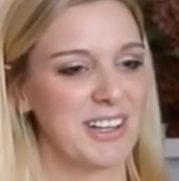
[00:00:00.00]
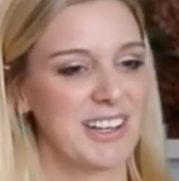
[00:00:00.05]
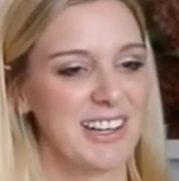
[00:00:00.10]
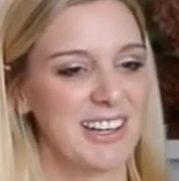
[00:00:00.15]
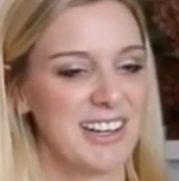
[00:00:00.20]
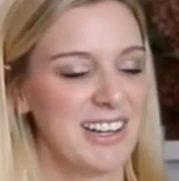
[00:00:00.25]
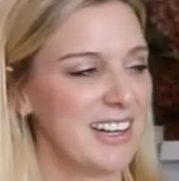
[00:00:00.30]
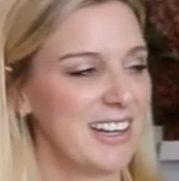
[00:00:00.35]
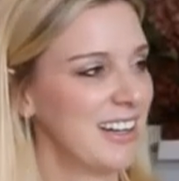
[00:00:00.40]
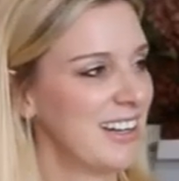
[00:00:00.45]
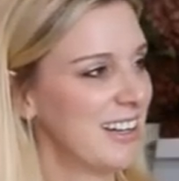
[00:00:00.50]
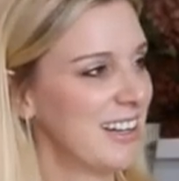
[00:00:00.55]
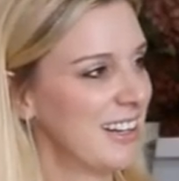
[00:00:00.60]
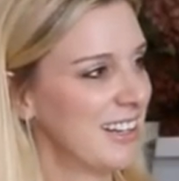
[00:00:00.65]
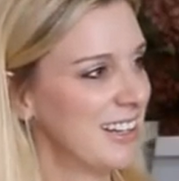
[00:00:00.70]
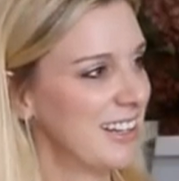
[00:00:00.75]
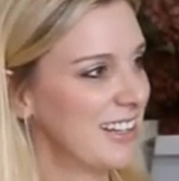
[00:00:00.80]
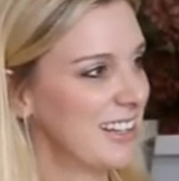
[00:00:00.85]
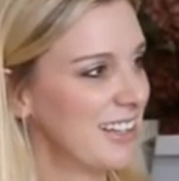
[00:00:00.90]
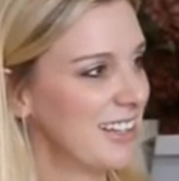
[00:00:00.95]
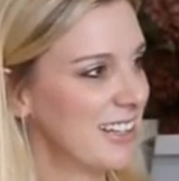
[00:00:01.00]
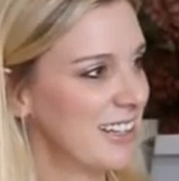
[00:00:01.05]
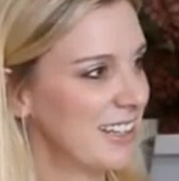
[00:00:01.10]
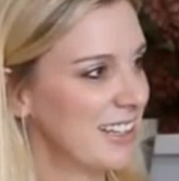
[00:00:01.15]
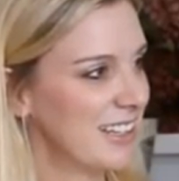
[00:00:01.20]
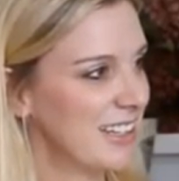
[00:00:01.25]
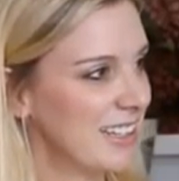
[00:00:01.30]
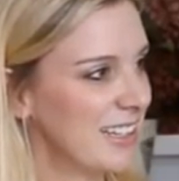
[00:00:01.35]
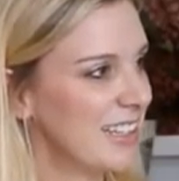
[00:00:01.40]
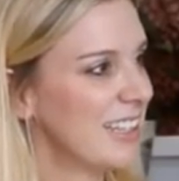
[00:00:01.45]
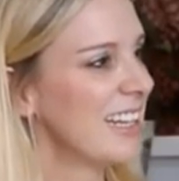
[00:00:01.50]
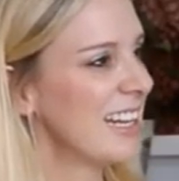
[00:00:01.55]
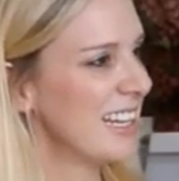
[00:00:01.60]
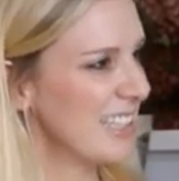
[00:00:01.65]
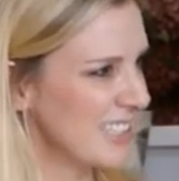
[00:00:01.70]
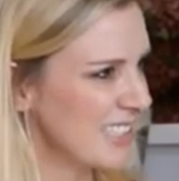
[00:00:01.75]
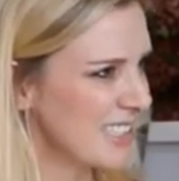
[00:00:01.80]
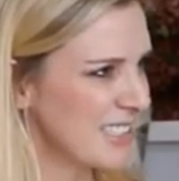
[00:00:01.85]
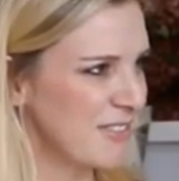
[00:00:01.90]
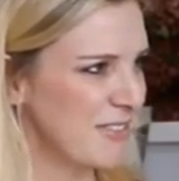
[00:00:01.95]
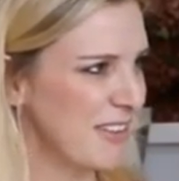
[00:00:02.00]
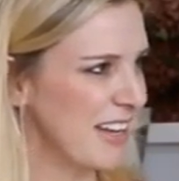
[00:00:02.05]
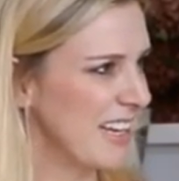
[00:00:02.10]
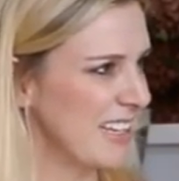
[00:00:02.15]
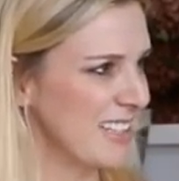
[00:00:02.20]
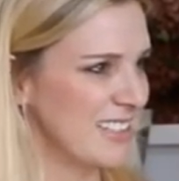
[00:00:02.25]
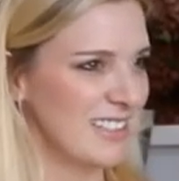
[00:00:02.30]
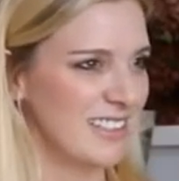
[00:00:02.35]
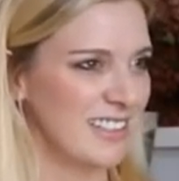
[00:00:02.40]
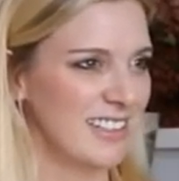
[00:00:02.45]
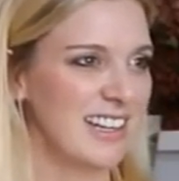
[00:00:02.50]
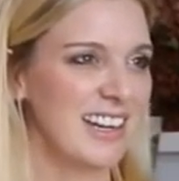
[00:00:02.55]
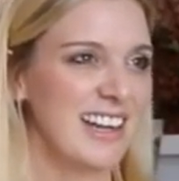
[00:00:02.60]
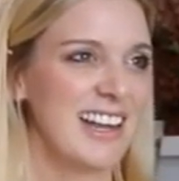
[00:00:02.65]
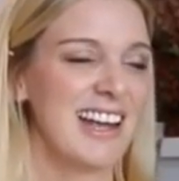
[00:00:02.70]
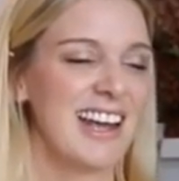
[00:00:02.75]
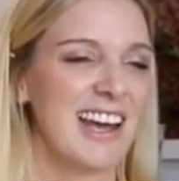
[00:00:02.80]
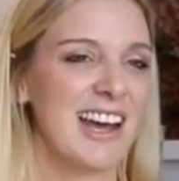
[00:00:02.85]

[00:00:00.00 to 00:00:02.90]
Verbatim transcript: Sometimes just even just a vent. Yeah, just yeah. a vent. And, mm.